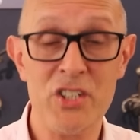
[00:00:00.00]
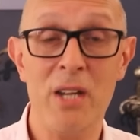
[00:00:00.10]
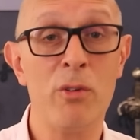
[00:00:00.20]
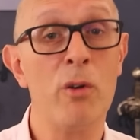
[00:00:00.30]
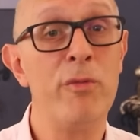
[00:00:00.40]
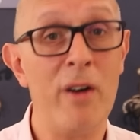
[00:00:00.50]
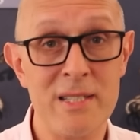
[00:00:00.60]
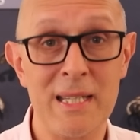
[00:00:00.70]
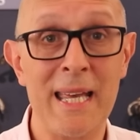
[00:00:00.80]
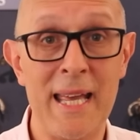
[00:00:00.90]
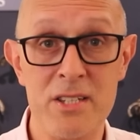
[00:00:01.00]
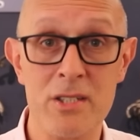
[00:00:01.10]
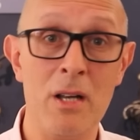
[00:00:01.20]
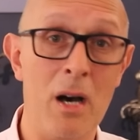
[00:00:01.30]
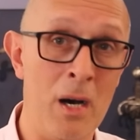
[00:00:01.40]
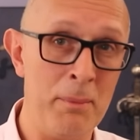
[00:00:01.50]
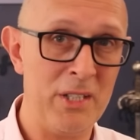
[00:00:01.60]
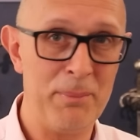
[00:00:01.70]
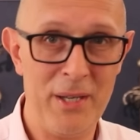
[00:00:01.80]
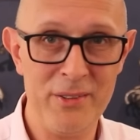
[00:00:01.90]
if you're fighting against an armoured
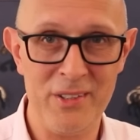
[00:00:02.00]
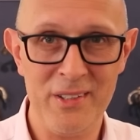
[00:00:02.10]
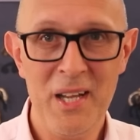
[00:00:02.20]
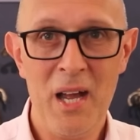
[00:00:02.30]
opponent.